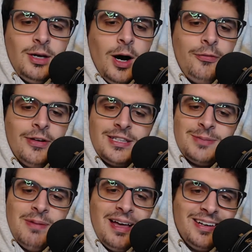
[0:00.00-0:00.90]

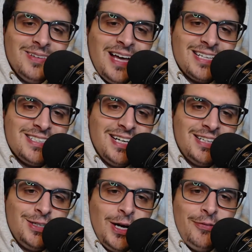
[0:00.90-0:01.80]
offense, man. Last
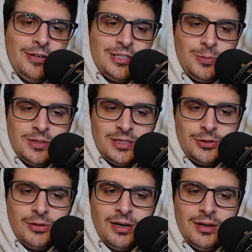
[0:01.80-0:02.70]
night the offense
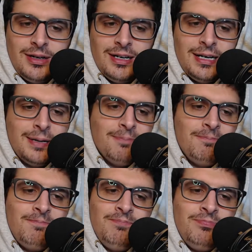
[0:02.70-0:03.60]
wasn't great. The